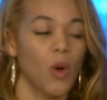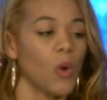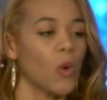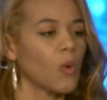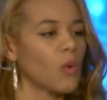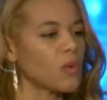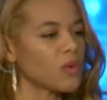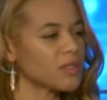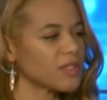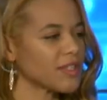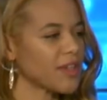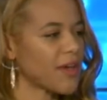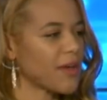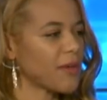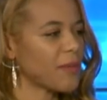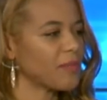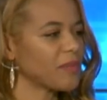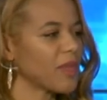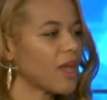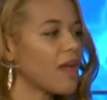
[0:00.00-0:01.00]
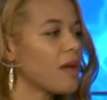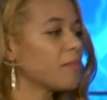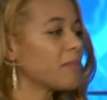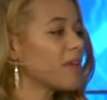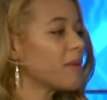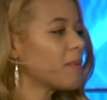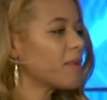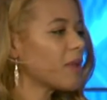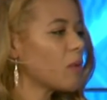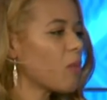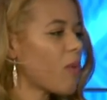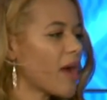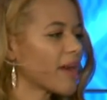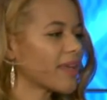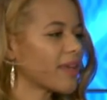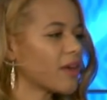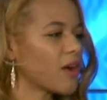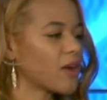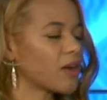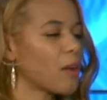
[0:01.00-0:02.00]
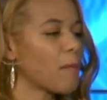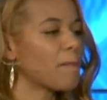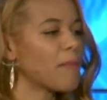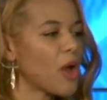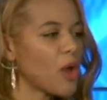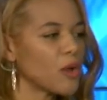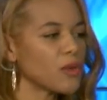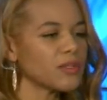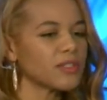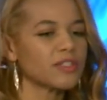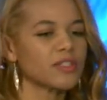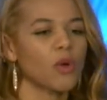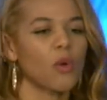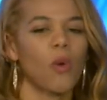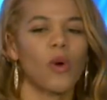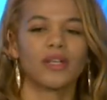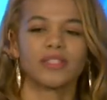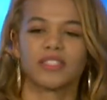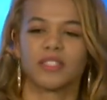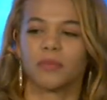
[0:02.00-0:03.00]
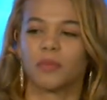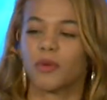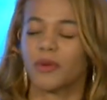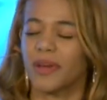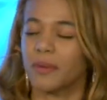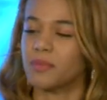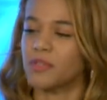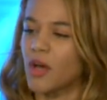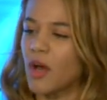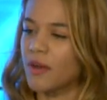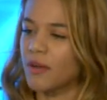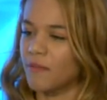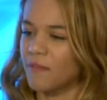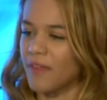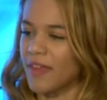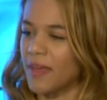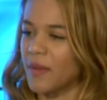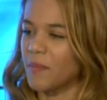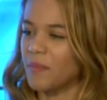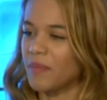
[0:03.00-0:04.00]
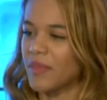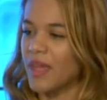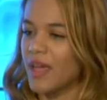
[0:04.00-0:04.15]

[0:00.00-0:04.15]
Also, people are working on post-quantum cryptography.